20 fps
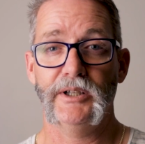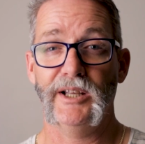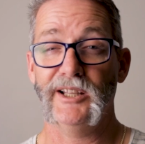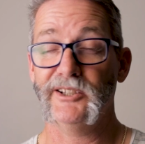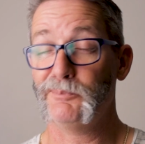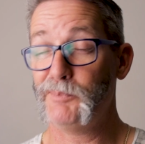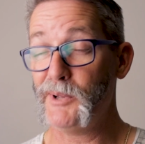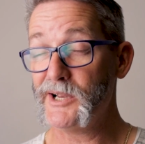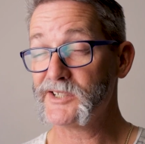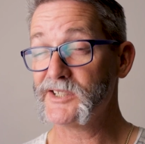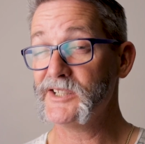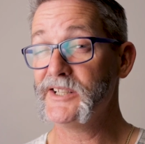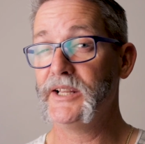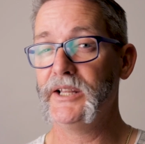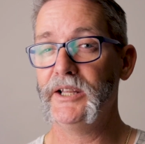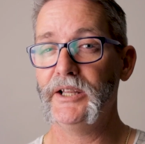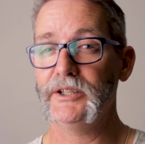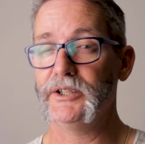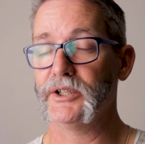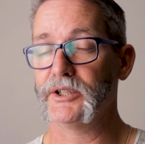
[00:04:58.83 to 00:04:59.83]
Especially
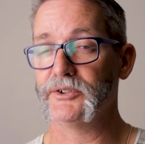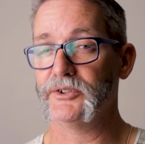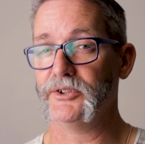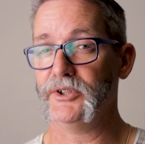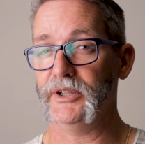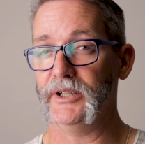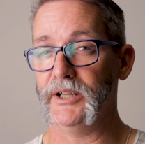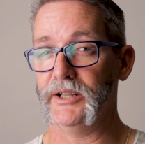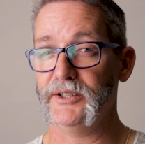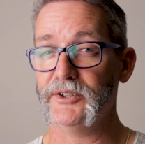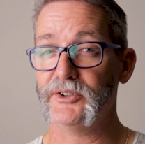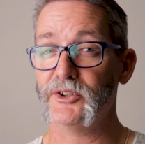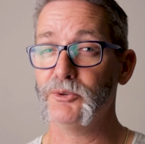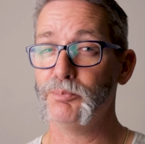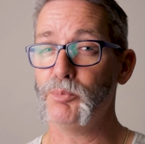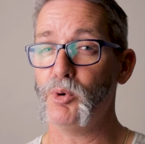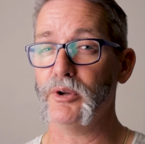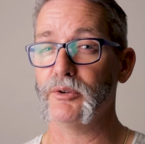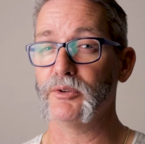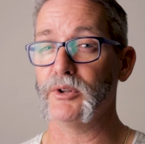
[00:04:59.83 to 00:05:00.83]
here you can see now, this is
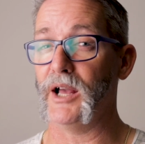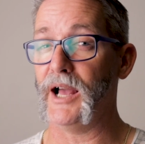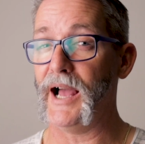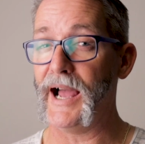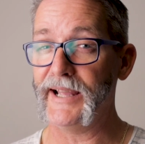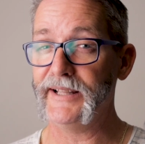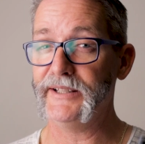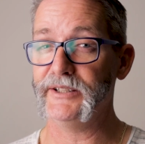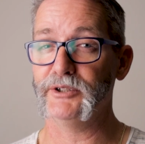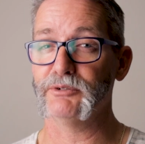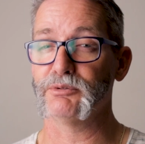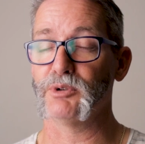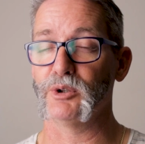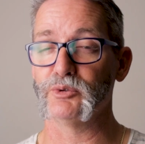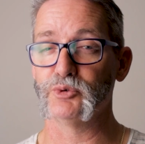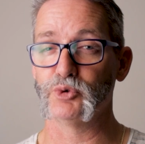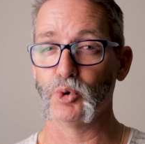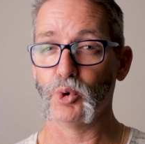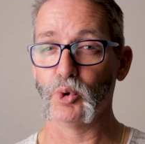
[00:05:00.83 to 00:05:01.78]
my 8-year-old